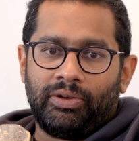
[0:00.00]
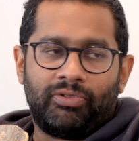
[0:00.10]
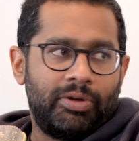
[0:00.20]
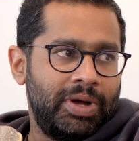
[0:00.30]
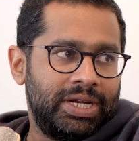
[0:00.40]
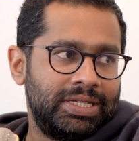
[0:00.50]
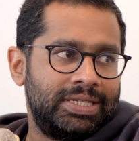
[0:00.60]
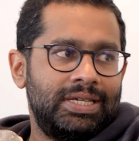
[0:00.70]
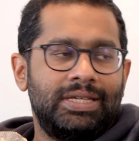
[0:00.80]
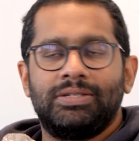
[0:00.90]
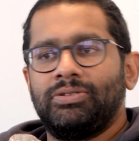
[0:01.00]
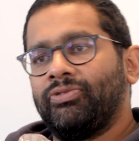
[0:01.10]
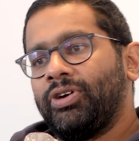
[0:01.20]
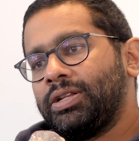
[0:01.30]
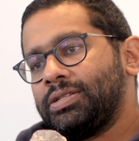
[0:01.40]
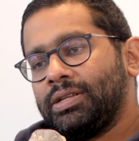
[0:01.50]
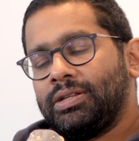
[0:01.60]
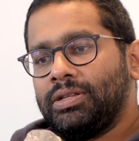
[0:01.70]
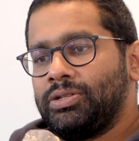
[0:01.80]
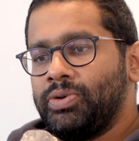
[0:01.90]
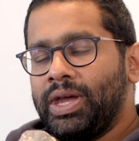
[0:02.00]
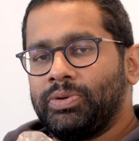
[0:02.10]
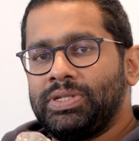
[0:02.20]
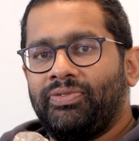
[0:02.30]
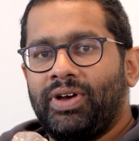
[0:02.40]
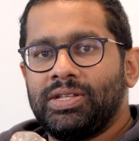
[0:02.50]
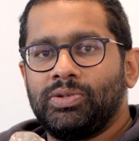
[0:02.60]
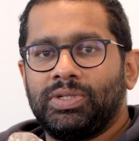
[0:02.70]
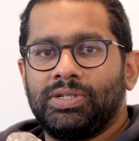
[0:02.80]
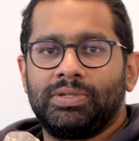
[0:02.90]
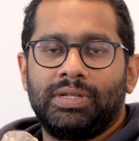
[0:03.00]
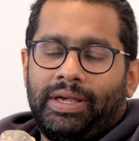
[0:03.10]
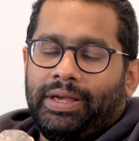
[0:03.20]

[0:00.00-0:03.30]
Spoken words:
for emergencies. You've got the two equity funds, which is,